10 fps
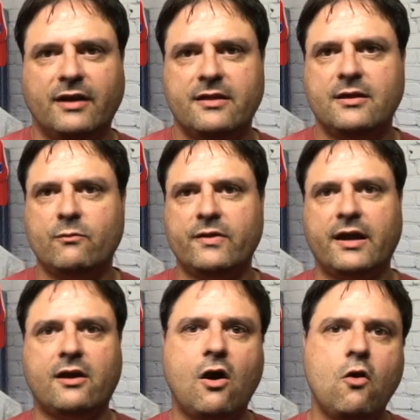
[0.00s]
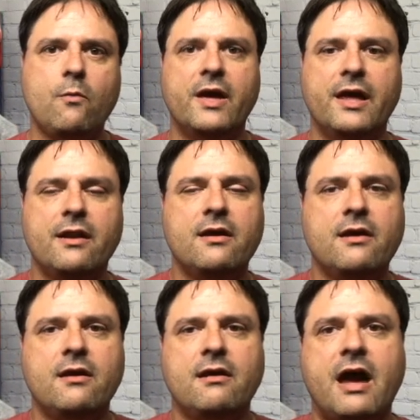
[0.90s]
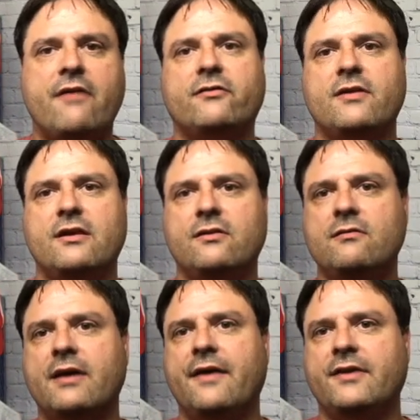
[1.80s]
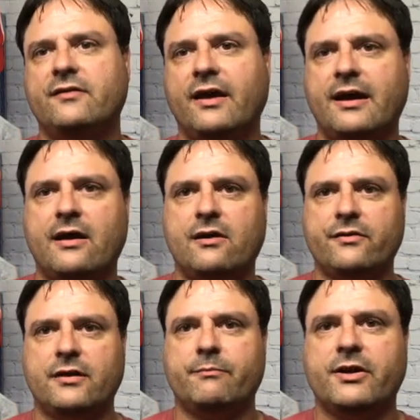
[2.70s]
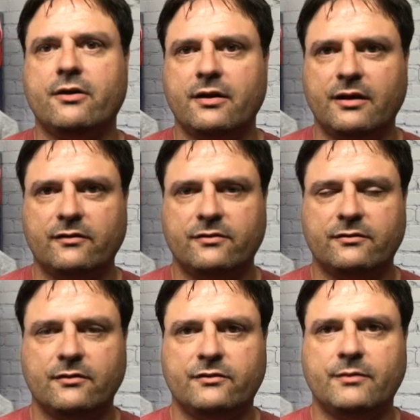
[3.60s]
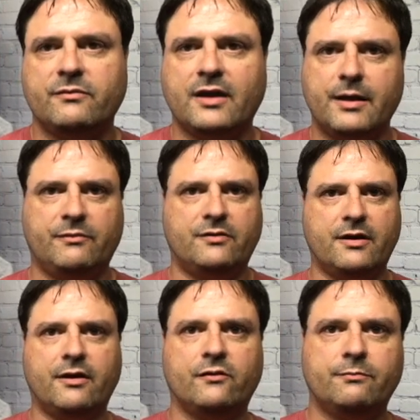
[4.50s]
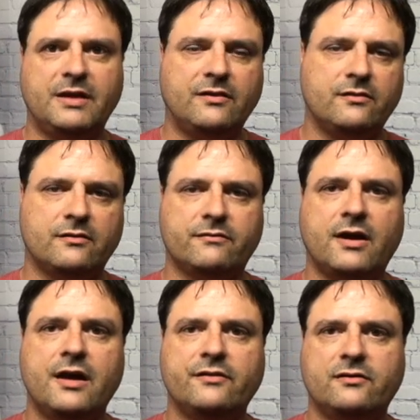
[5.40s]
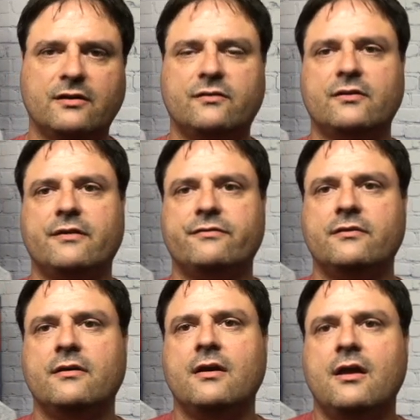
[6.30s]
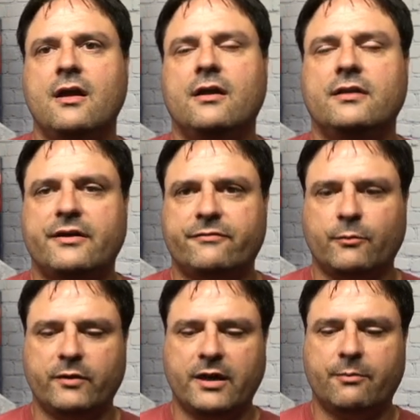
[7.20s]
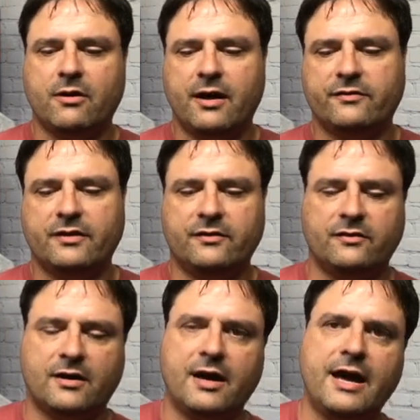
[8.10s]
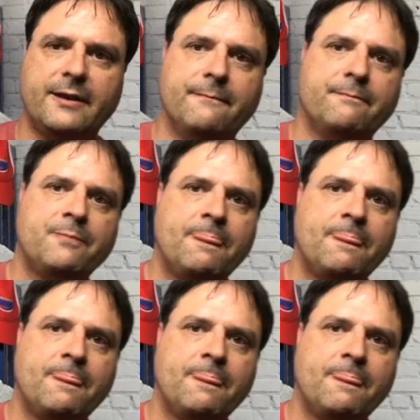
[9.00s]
And then when they comb it, after they do that, they take out all the impurities. So sometimes there's pieces of husk and stuff left from when they process the cotton.